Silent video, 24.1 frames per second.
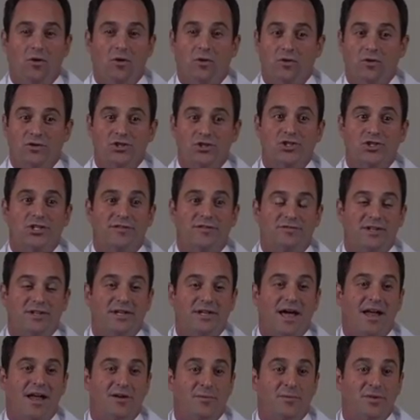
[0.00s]
or is shifted
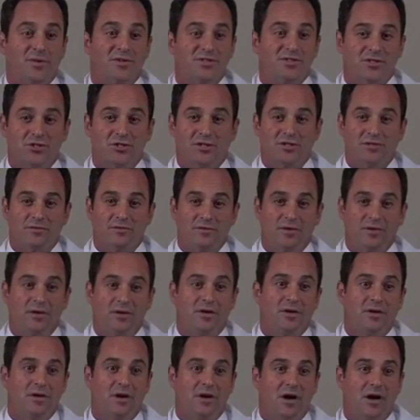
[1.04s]
out of position
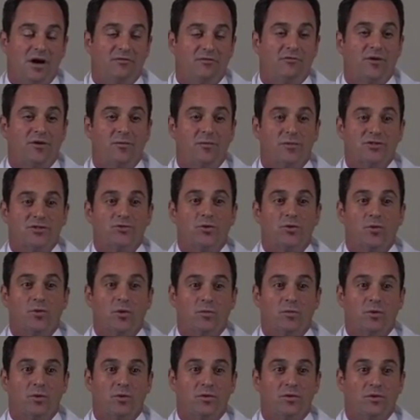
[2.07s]
from its
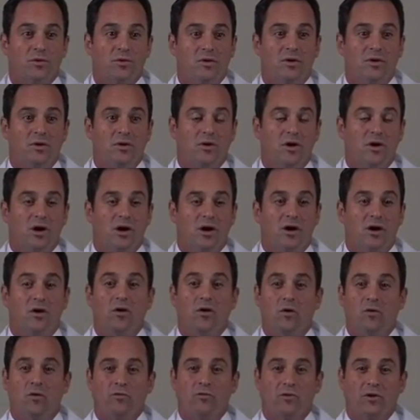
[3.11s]
normal
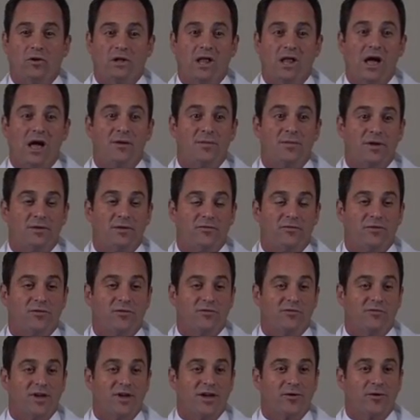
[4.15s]
overall alignment for
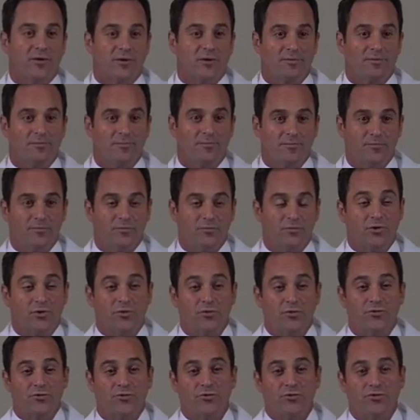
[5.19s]
the finger. So
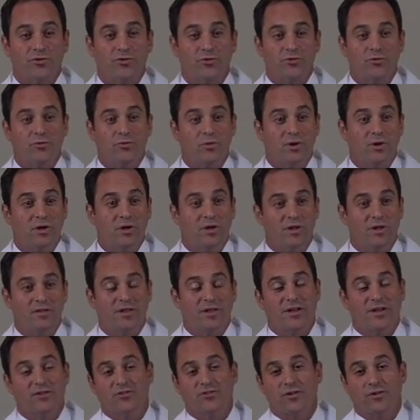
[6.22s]
those are two
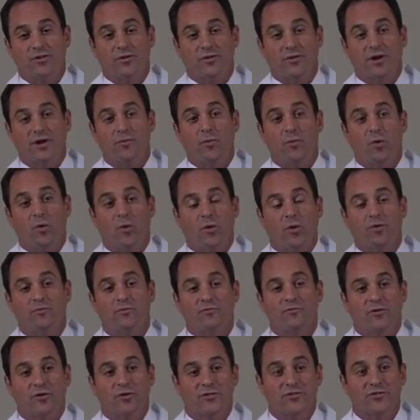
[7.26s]
things that are
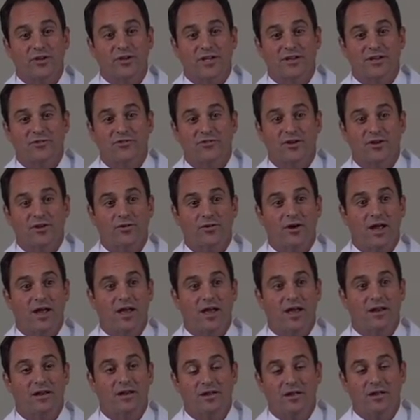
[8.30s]
important for us to consider
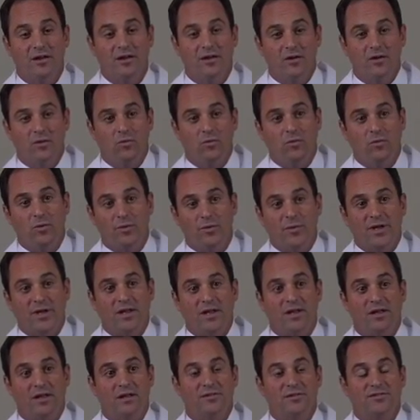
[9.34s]
and would
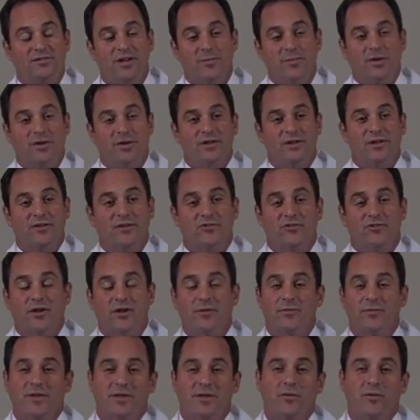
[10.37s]
be typically
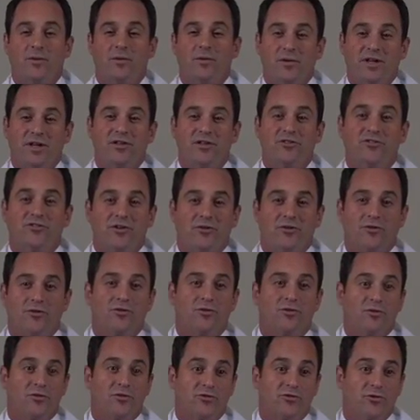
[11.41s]
something that we would consider
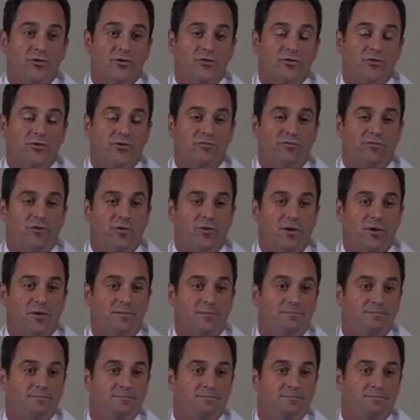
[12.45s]
doing surgery for.